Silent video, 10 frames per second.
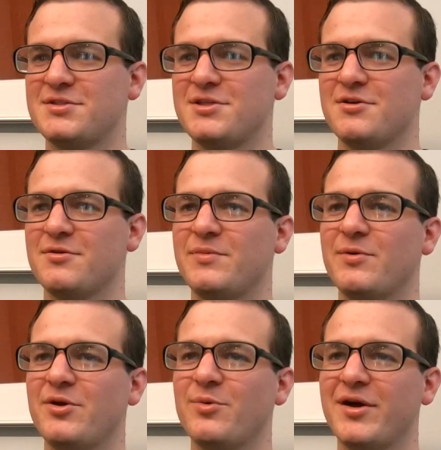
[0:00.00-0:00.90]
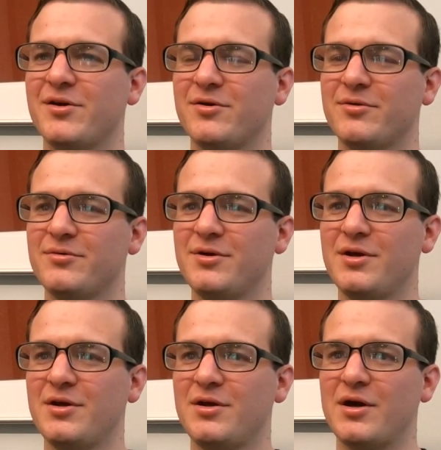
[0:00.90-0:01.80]
here at BYU-Idaho.
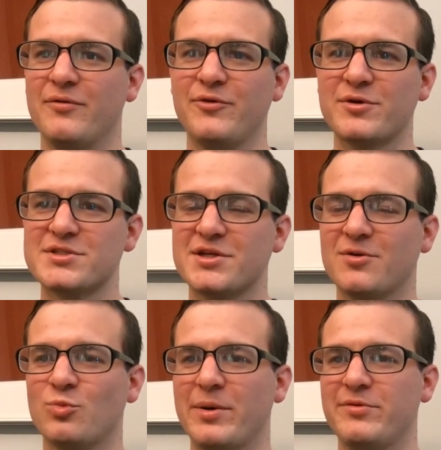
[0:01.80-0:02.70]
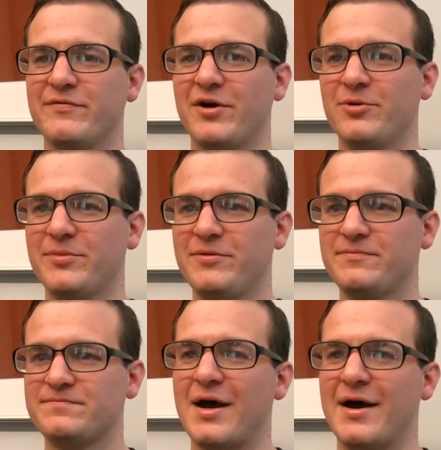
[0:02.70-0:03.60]
I'm focusing on web development.
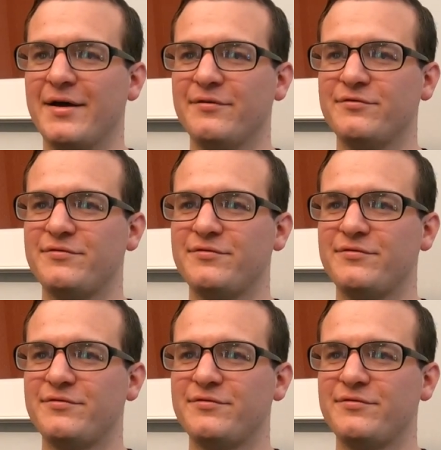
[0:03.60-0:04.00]
I